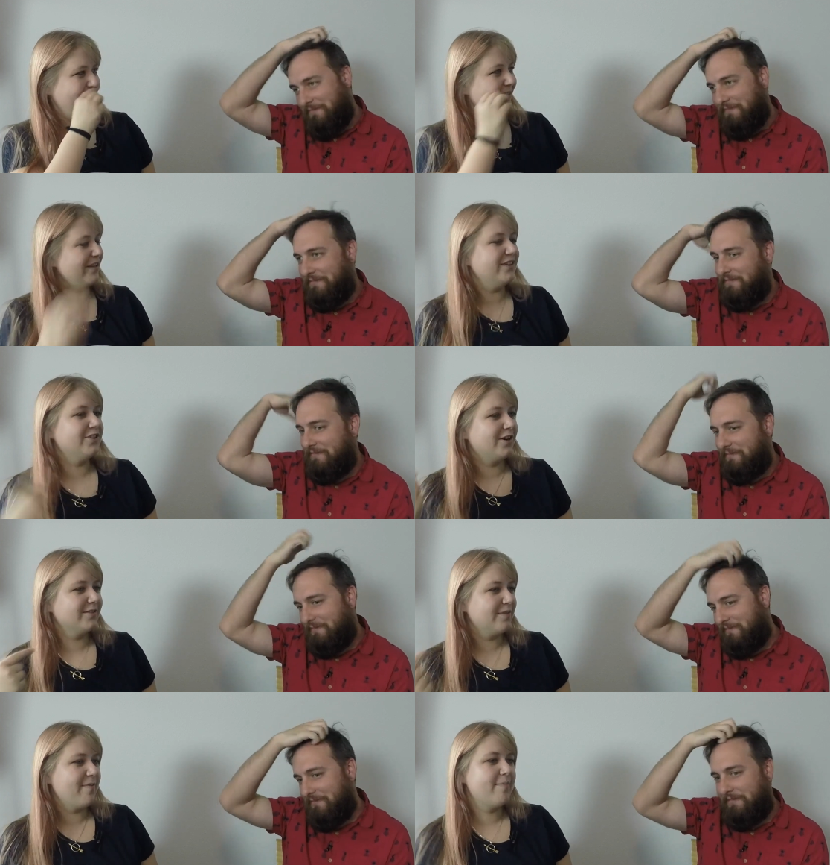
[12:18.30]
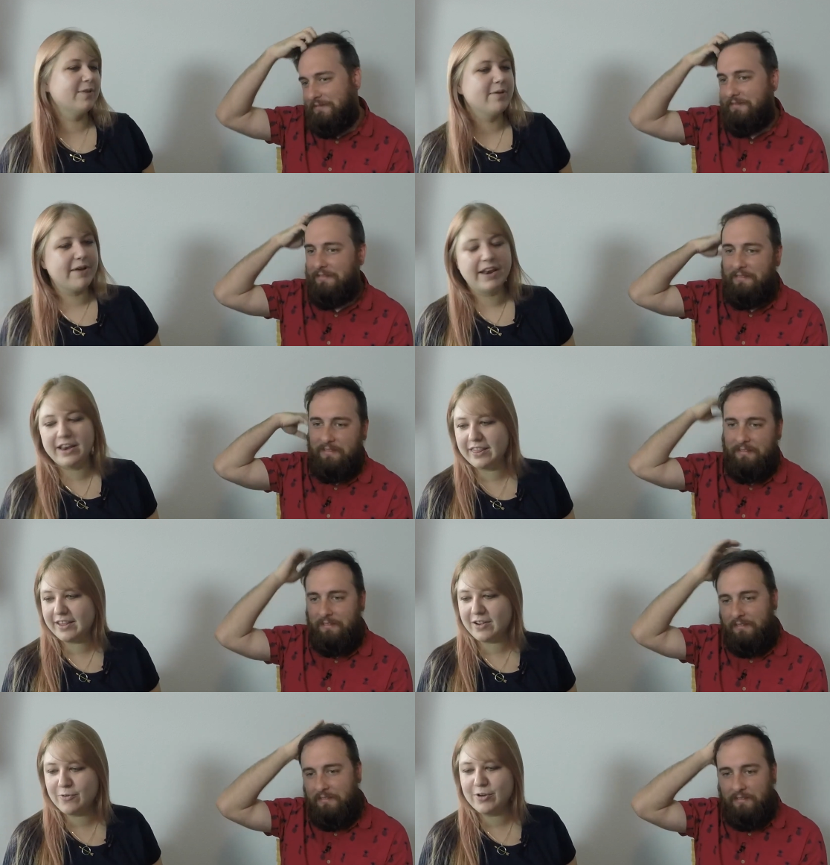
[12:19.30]
Speaker 1: to see if that jogged my memory about
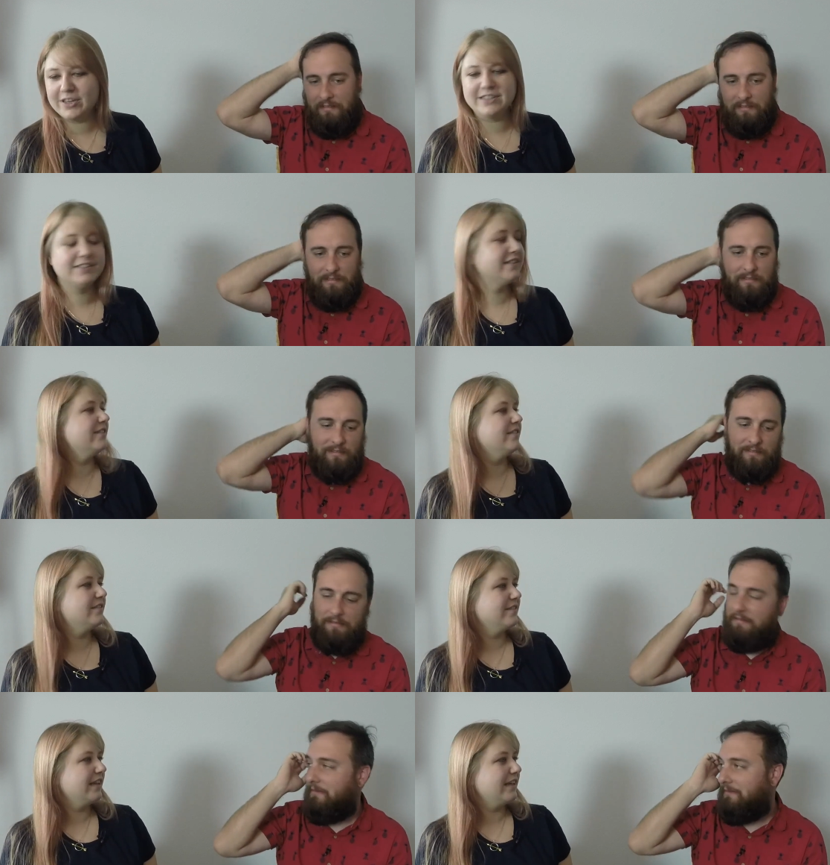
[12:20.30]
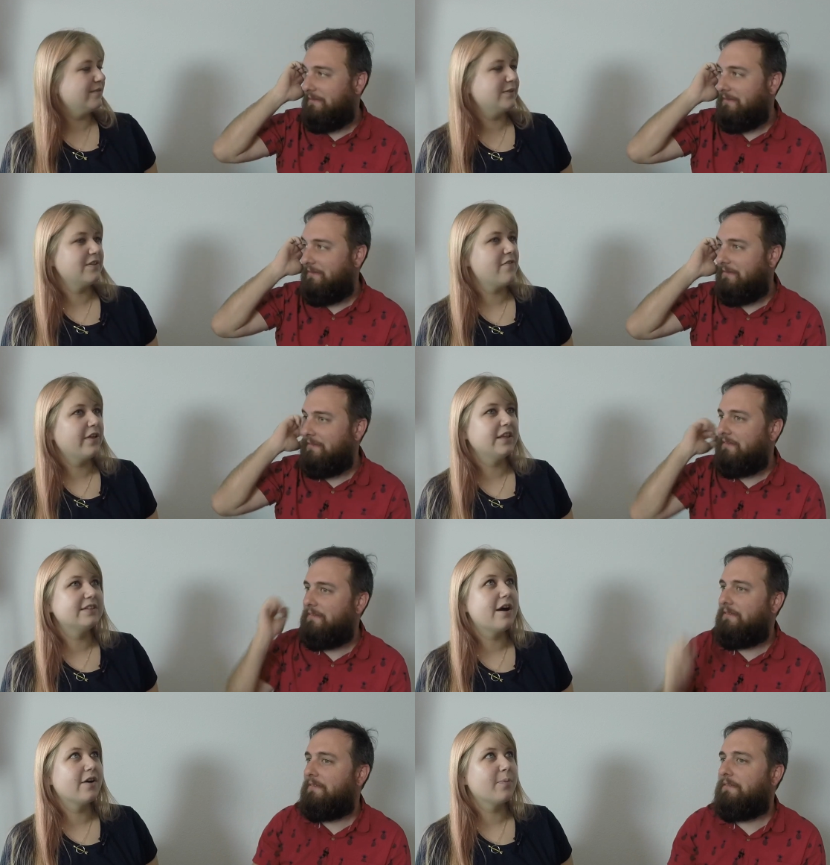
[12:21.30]
anything I wanted to like specifically
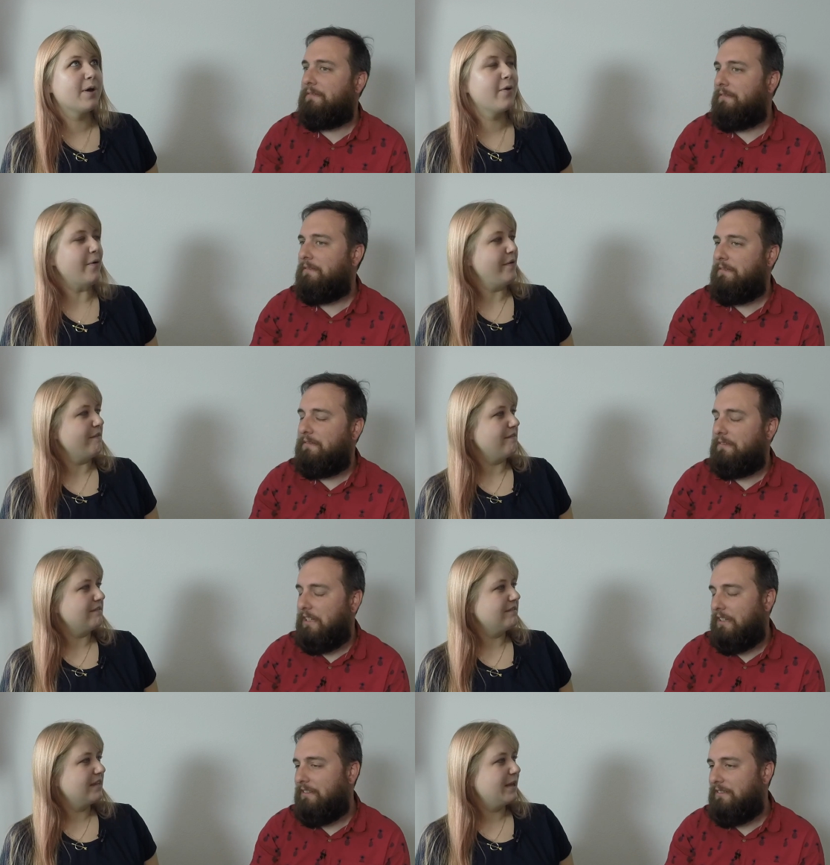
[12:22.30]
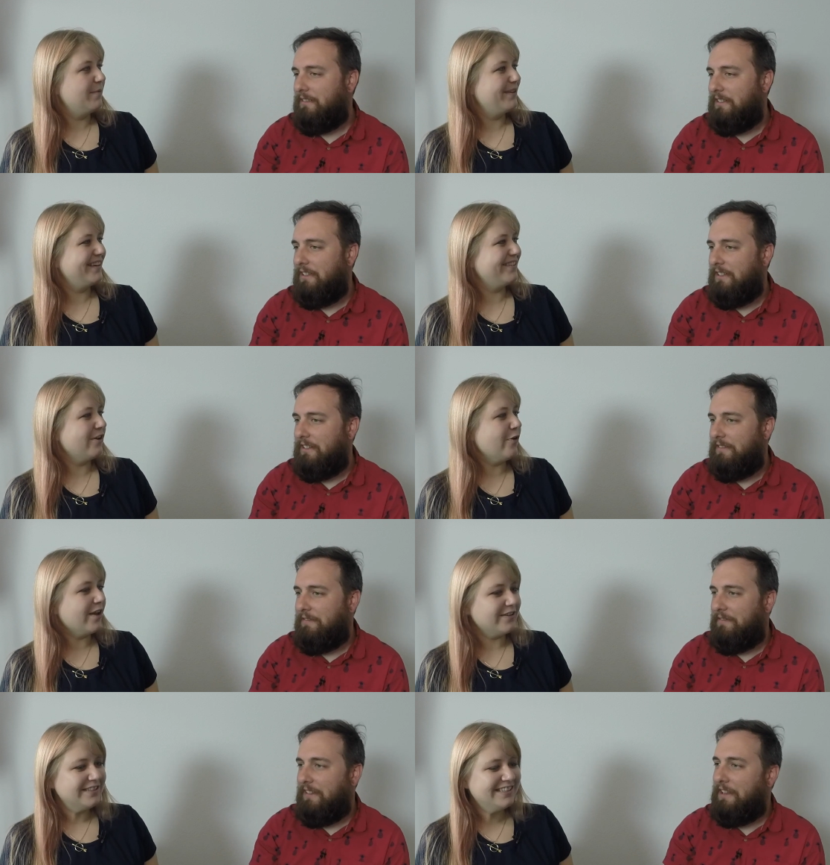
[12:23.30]
talk about. Yeah. But I don't know
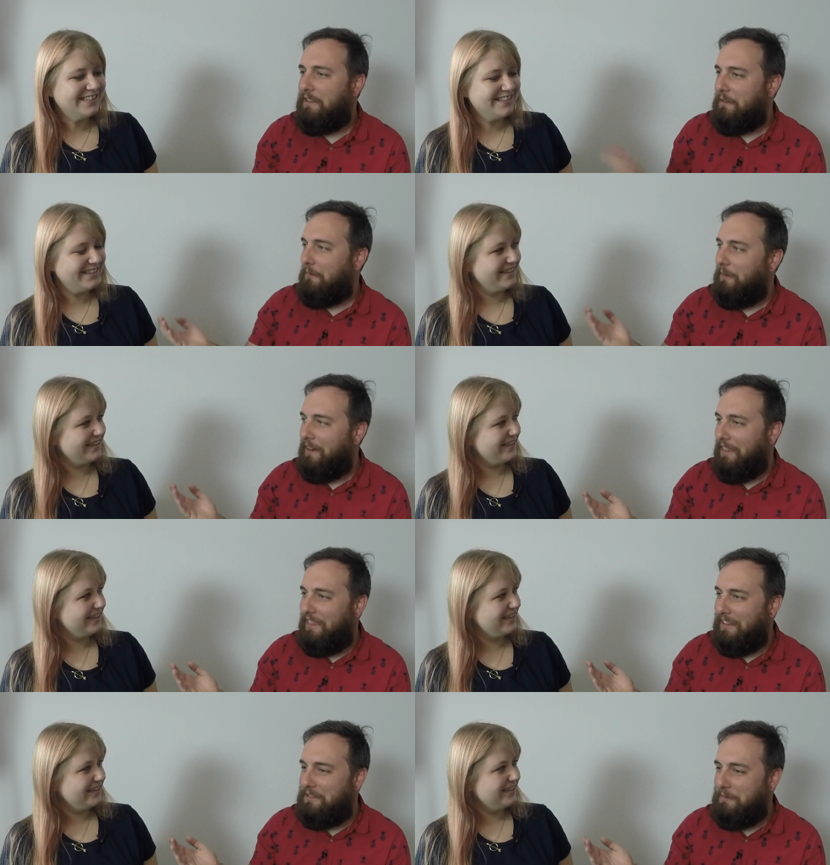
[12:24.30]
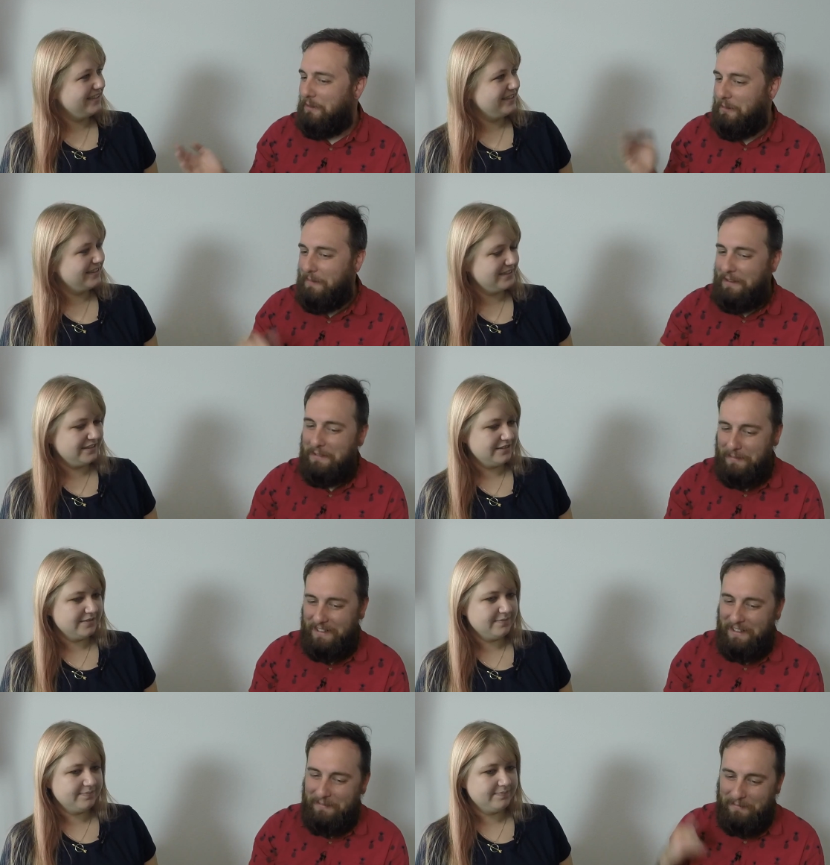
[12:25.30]
now.
Speaker 2: I think that one of the things we were about to
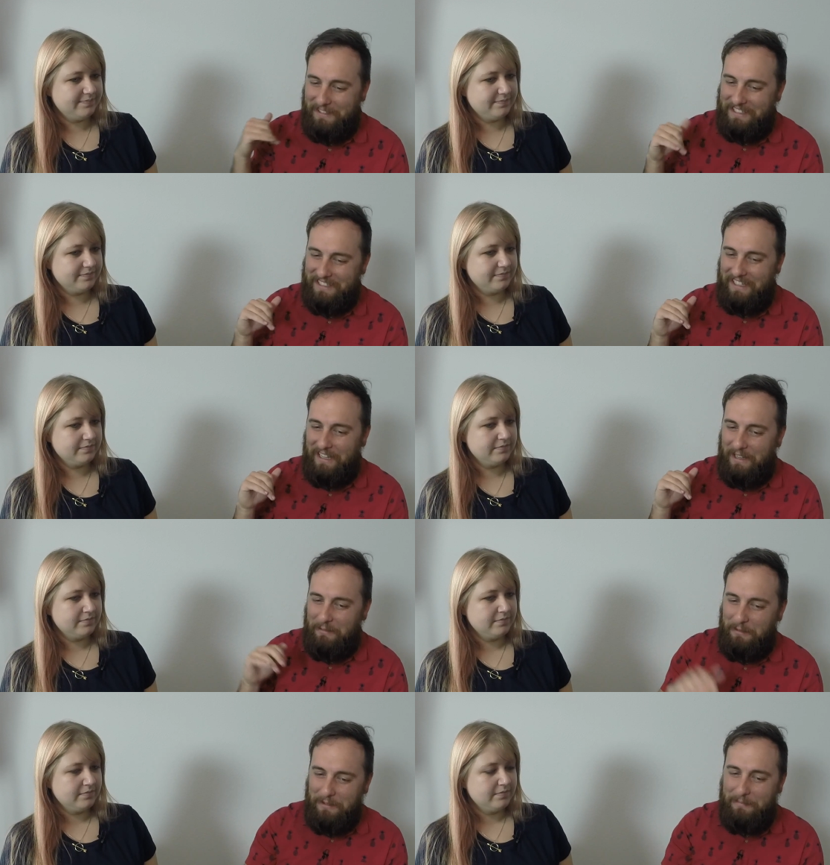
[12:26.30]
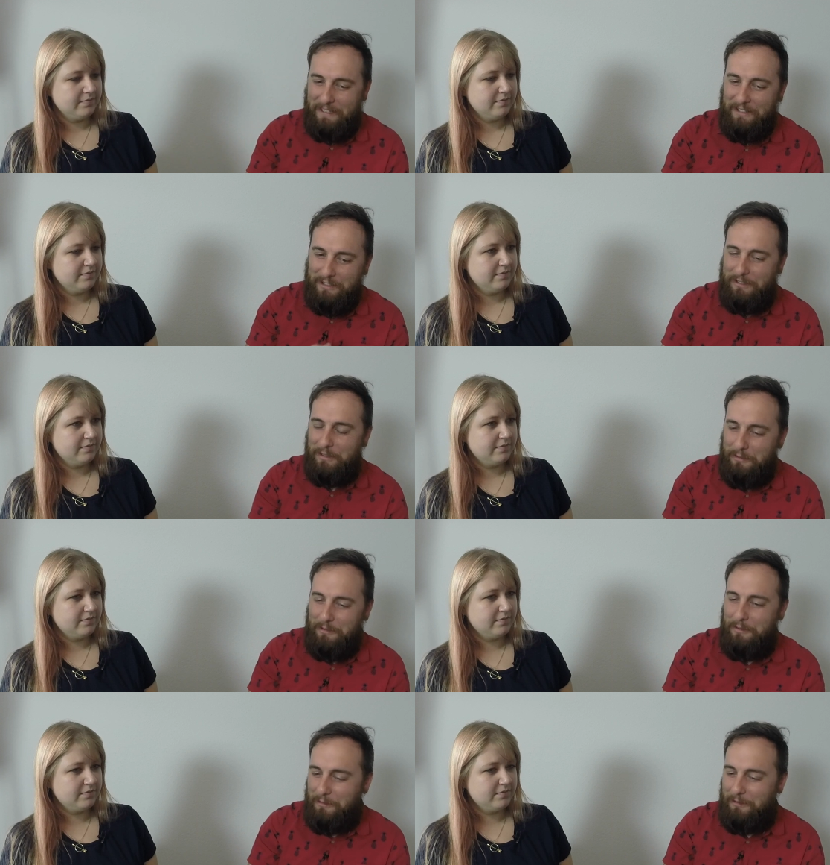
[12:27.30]
bring up was it would have been
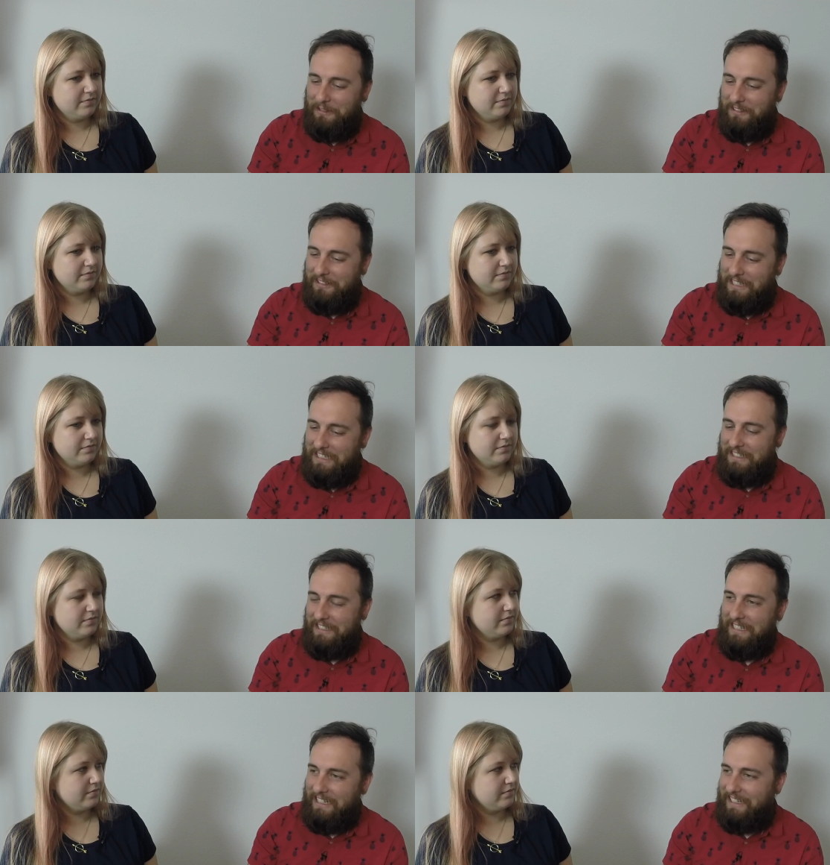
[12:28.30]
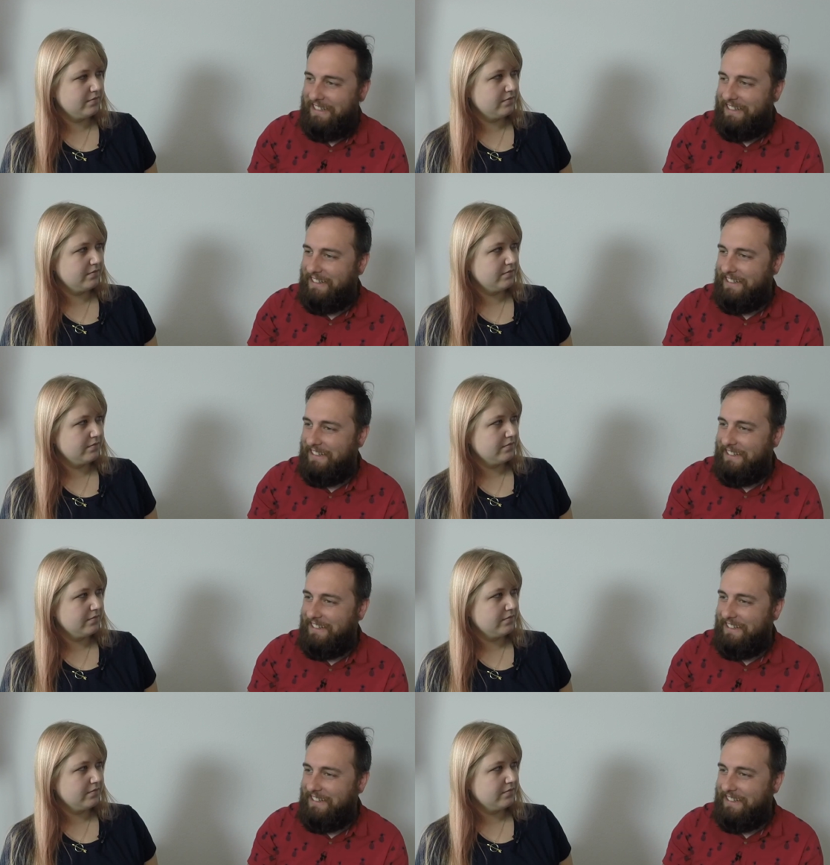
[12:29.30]
so cool to see